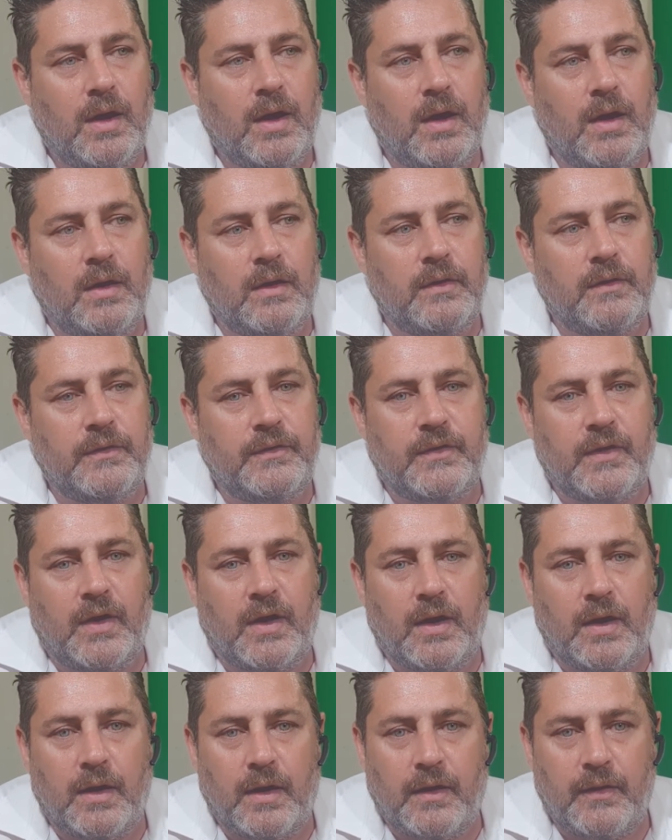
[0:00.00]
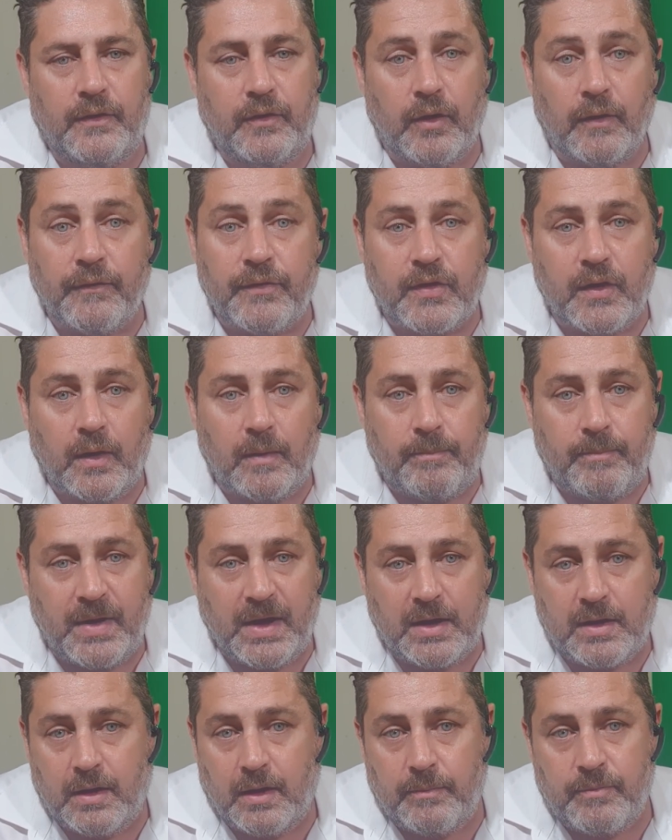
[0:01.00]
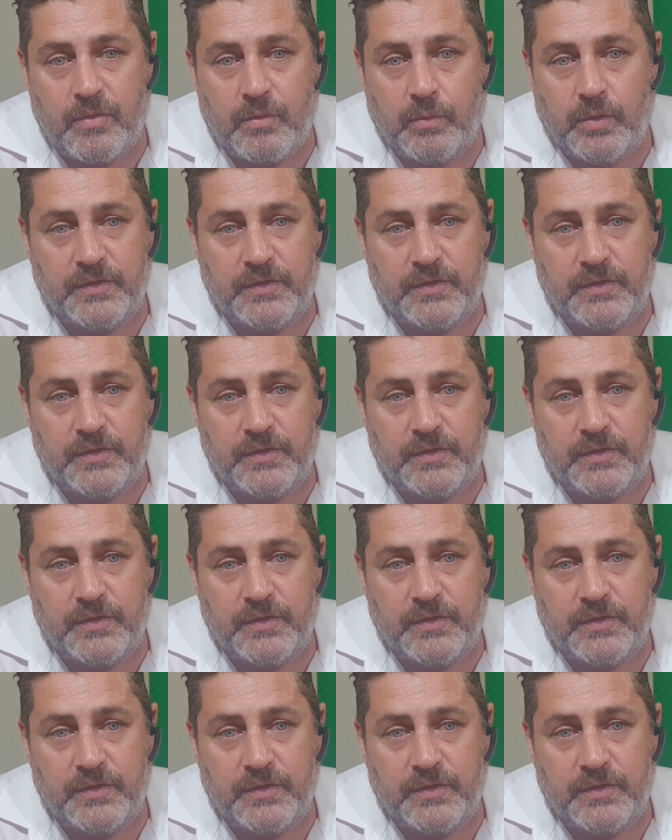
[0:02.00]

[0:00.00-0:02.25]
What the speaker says: and the offsite backups,